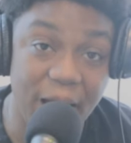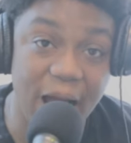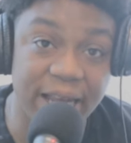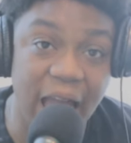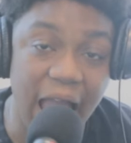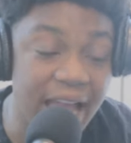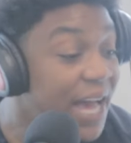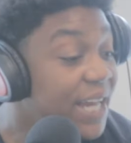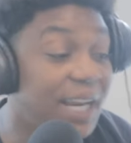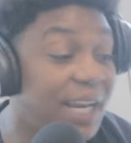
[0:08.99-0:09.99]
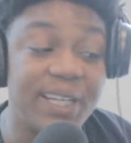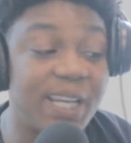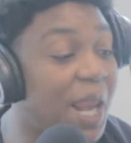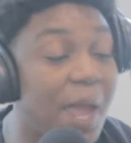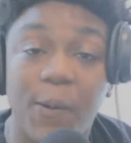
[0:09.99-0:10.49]
Okay? The shit
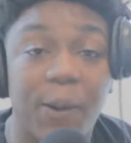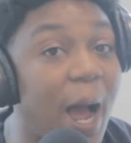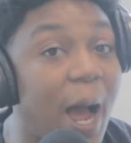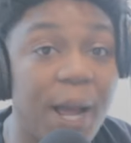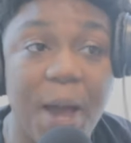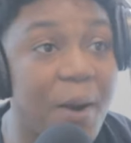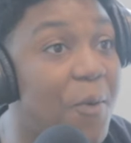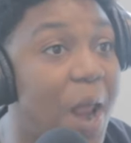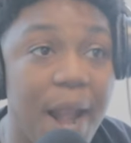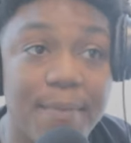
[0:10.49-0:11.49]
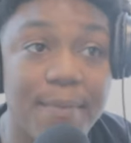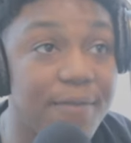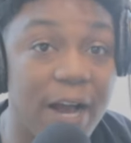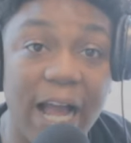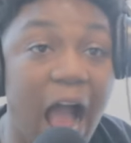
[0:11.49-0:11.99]
he was talking about on that
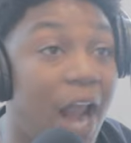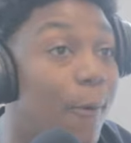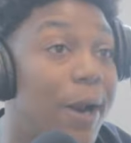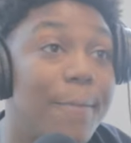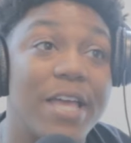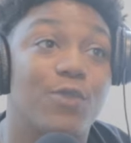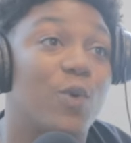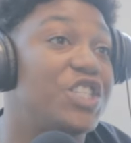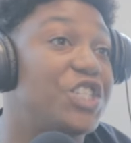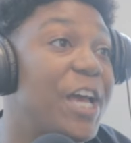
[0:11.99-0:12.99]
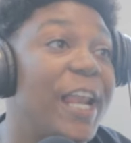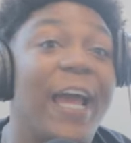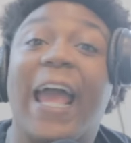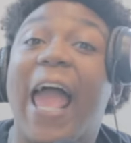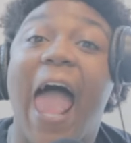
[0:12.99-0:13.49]
motherfucker, I don't want to mess with Jelly
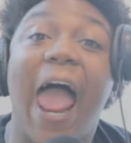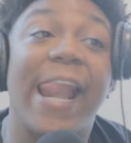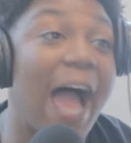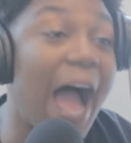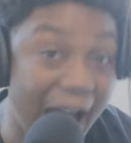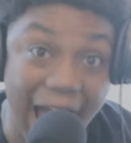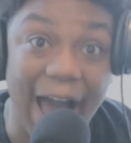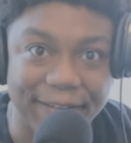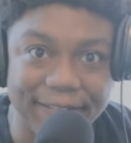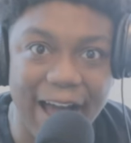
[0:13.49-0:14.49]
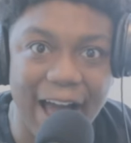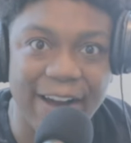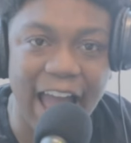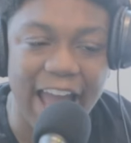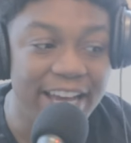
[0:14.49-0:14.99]
at all.
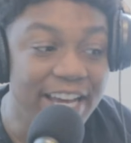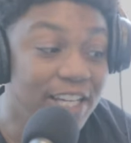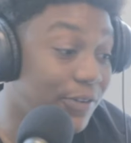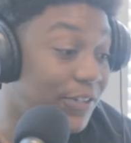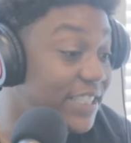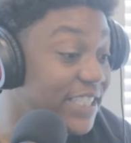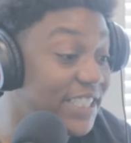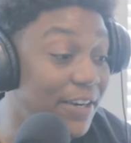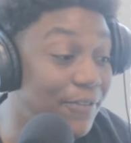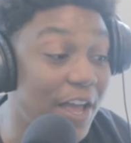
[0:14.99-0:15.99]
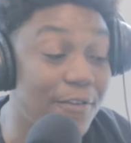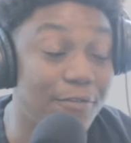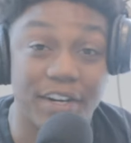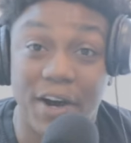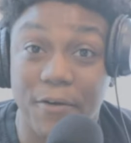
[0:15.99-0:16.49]
Okay? So this is need a
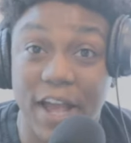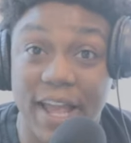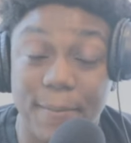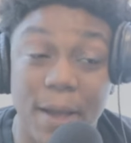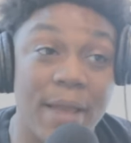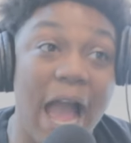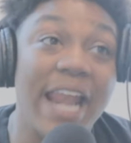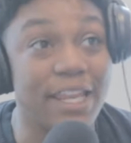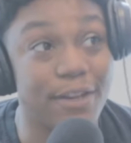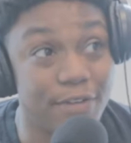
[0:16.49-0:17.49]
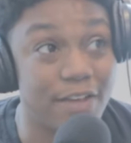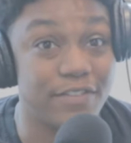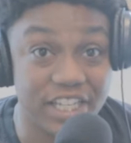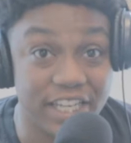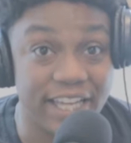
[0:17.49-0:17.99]
favor, okay? Maybe I need a favor,
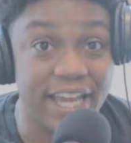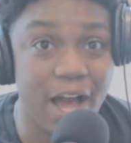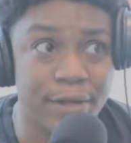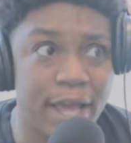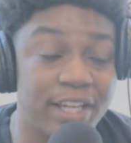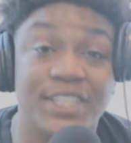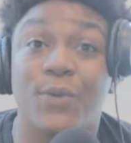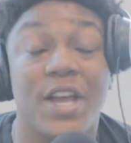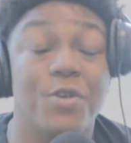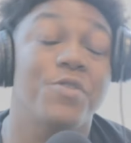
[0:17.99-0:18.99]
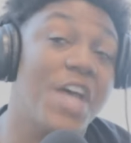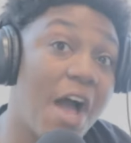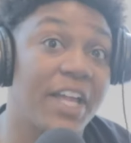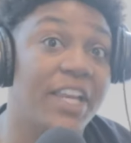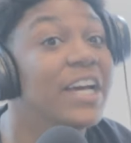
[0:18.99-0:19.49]
Jelly. Okay? Because the way you
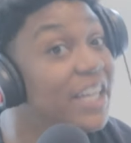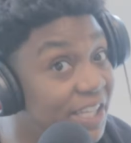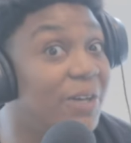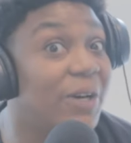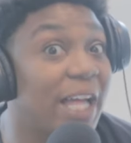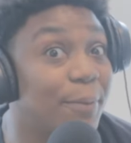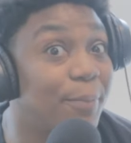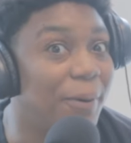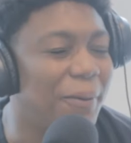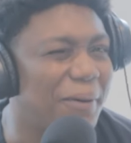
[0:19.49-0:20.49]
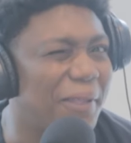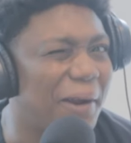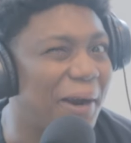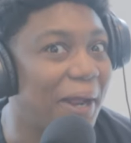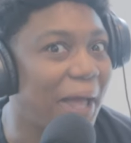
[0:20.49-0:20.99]
talking, you got the pool, sir.